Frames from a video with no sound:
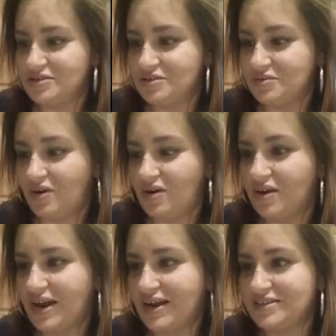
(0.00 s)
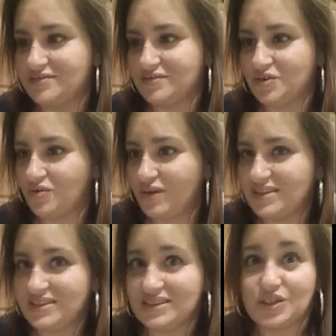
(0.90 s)
do all kinds of
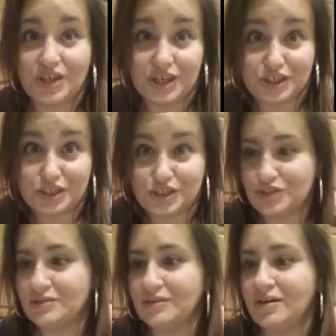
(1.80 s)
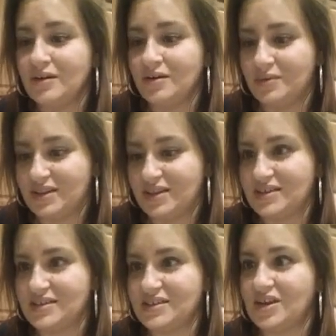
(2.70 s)
crazy-ish with
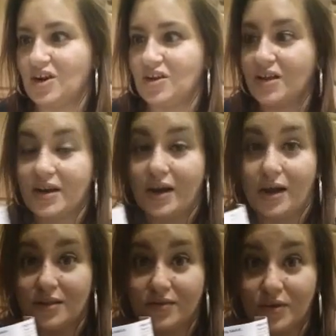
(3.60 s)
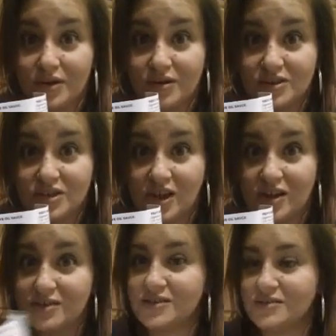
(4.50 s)
this. Garlic and olive oil
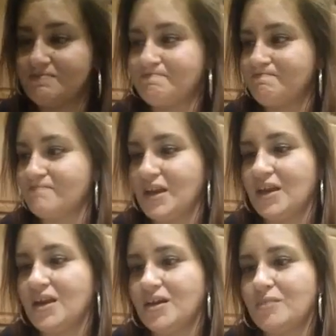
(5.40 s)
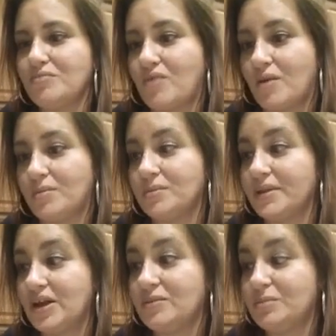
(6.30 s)
sauce,
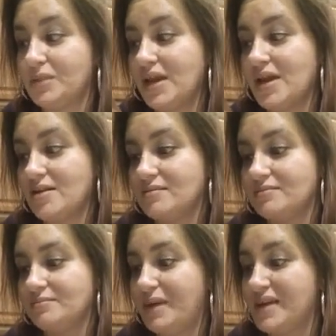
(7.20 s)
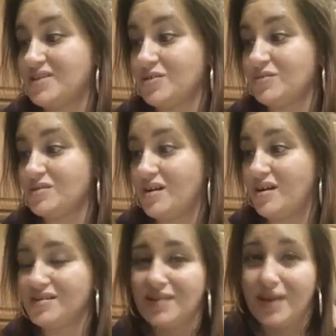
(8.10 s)
probably on plan. Pesto
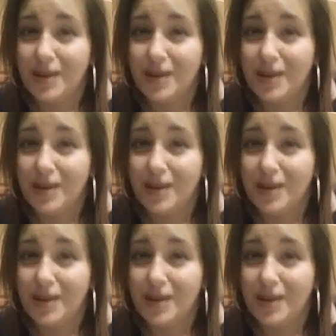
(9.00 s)
sauce.